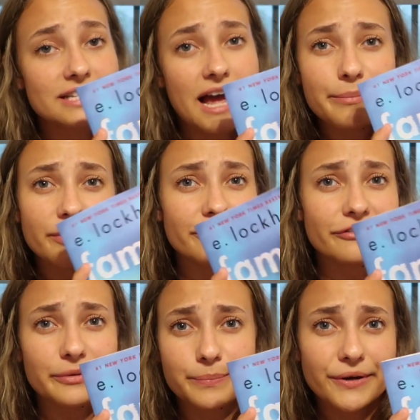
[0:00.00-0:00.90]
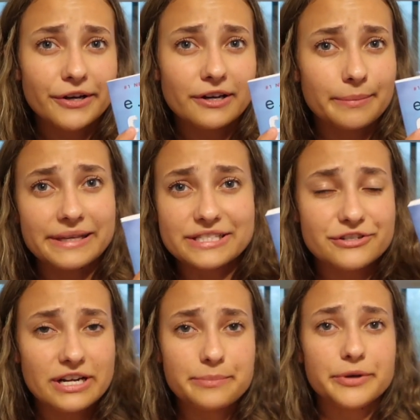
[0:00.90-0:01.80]
type of book,
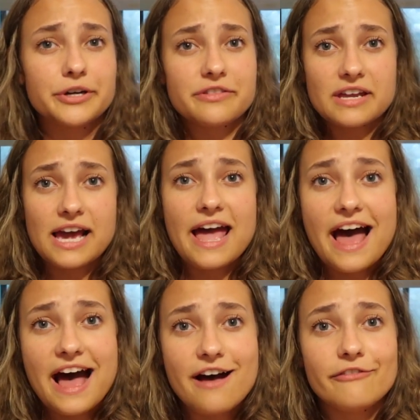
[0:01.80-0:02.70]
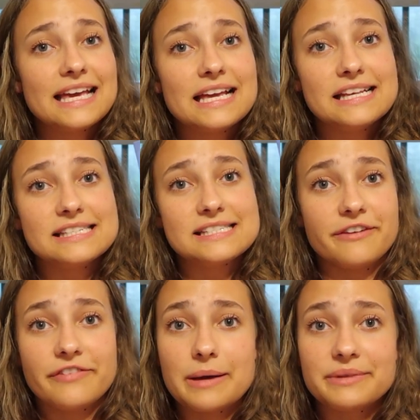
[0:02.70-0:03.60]
mystery book that I have is
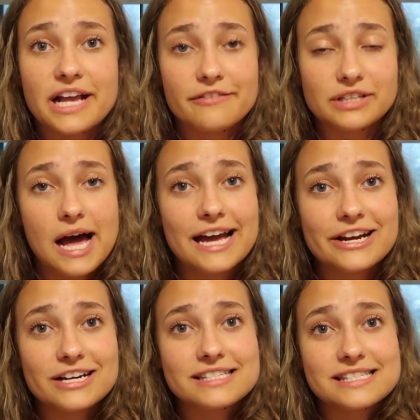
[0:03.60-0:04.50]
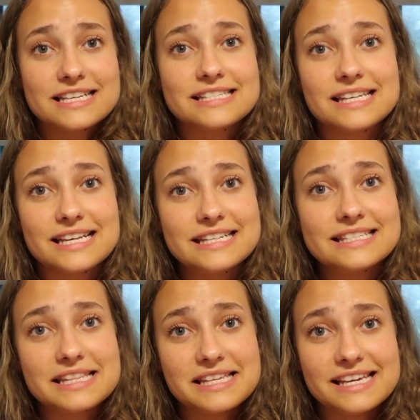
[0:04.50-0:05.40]
The Family of Liars. This is
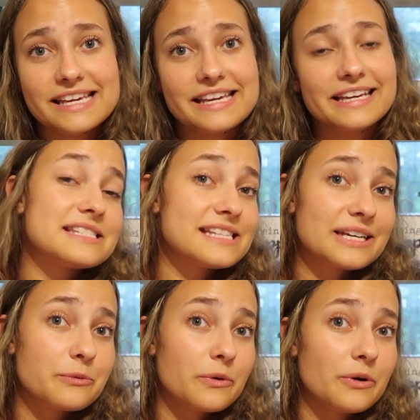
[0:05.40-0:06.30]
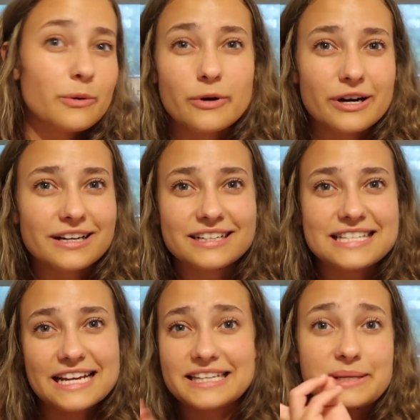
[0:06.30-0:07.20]
the sequel, or
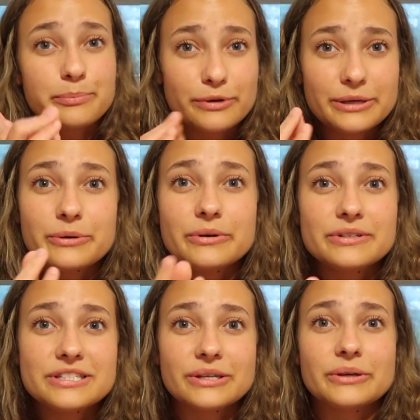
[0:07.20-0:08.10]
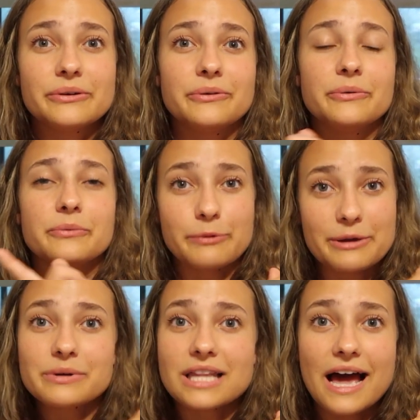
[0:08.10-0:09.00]
technically prequel, to
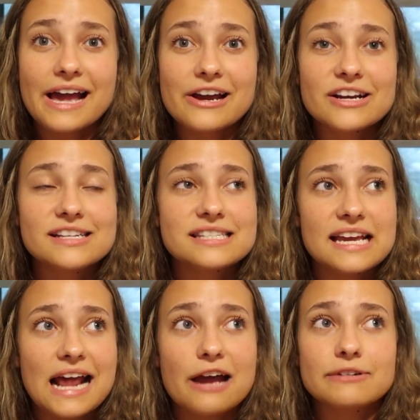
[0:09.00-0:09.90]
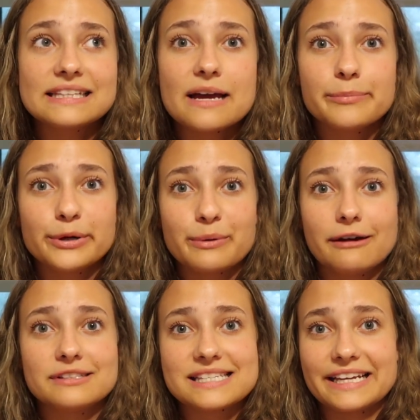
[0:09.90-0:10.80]
We Were Liars, and I read that book when
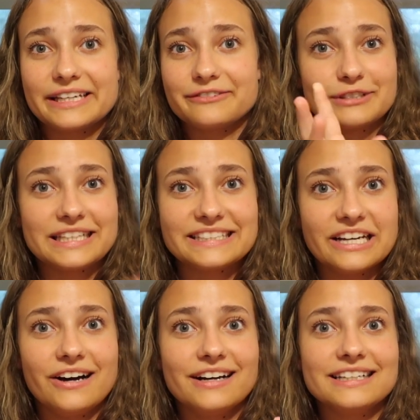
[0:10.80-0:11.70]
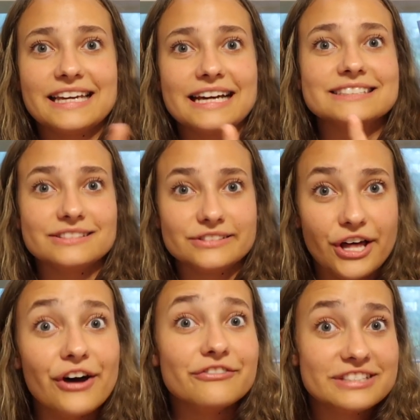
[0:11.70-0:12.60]
I was like really young and I
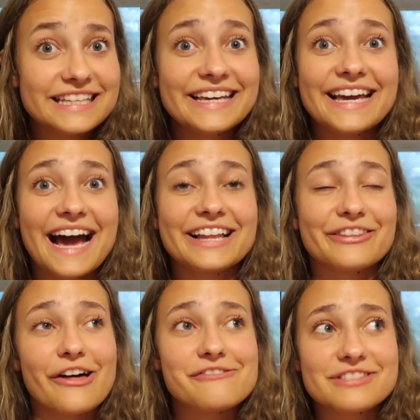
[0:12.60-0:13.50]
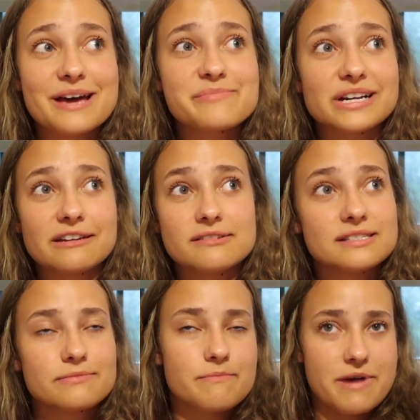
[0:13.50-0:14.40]
loved it. I loved that book. It
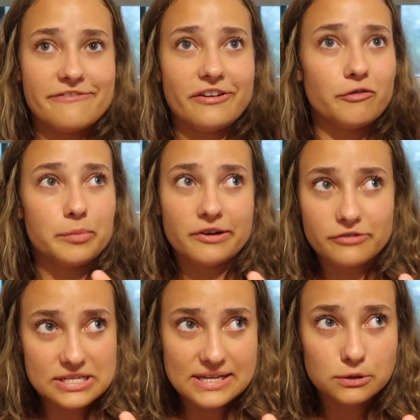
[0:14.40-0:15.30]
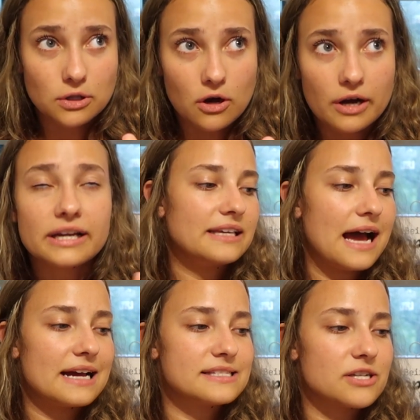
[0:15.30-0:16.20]
was my favorite book for so long. Yeah,
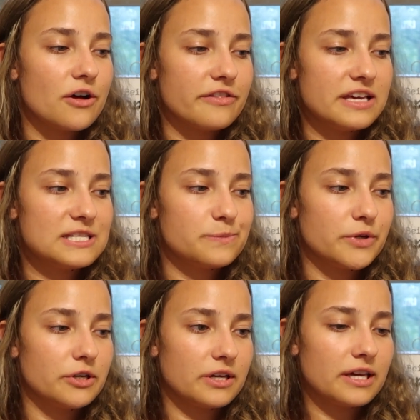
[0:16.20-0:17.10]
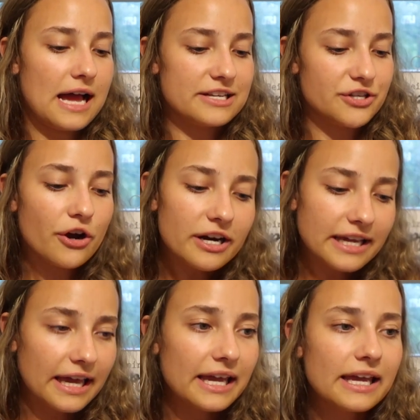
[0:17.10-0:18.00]
I saw this book at
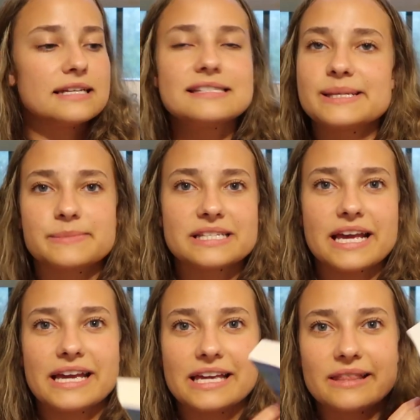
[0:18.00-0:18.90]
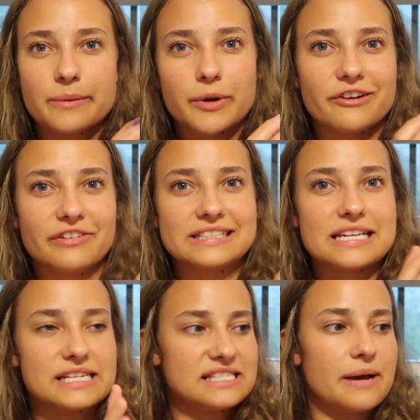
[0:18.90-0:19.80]
Target. It seems like the perfect
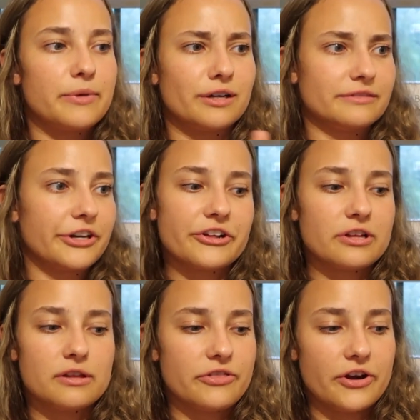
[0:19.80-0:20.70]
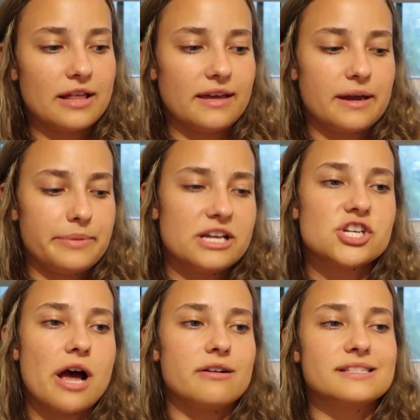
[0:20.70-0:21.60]
like summer, literally they're at like a beach
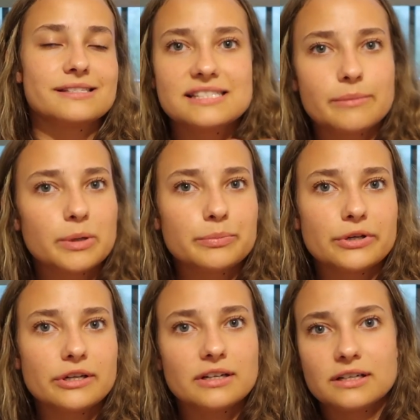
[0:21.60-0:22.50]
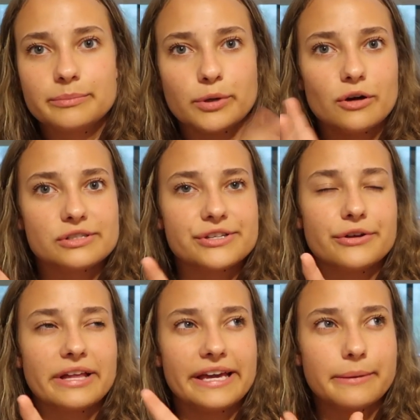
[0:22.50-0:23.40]
house, summer book, but
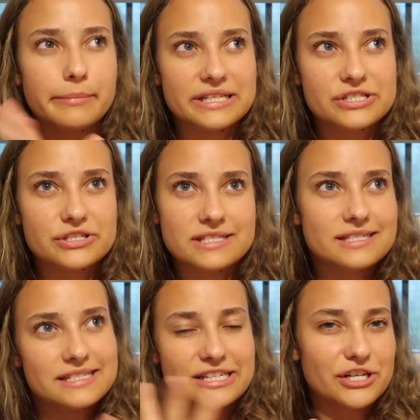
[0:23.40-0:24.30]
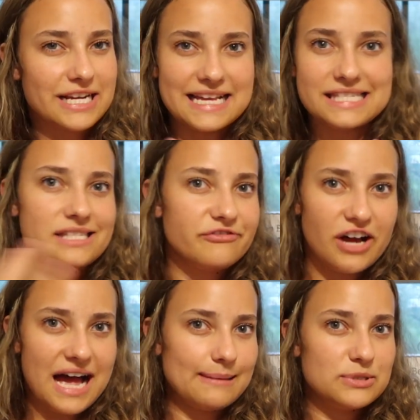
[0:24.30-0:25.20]
also like mysterious
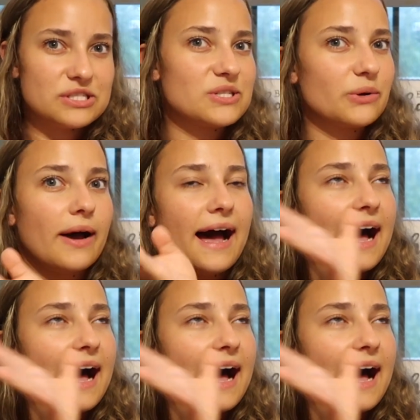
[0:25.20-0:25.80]
vibes to it.